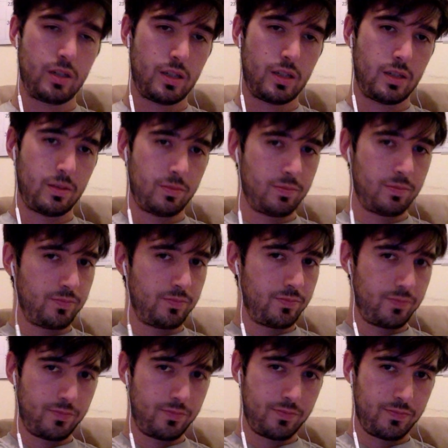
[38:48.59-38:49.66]
yet.
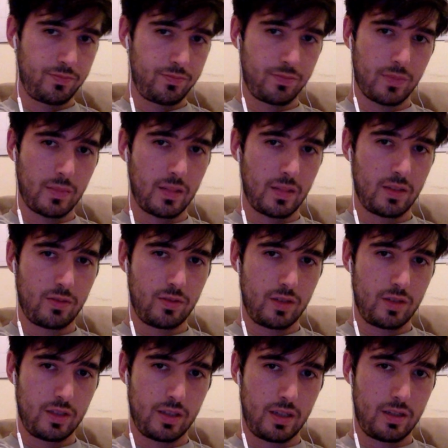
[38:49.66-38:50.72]
That's very
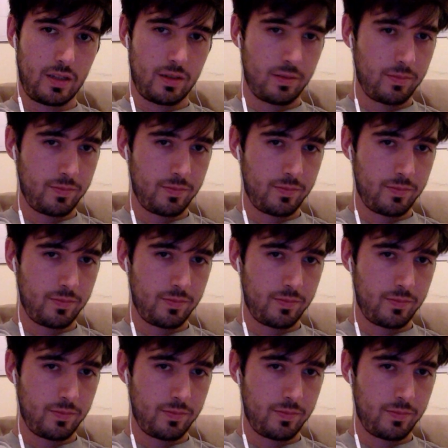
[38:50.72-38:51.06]
sad.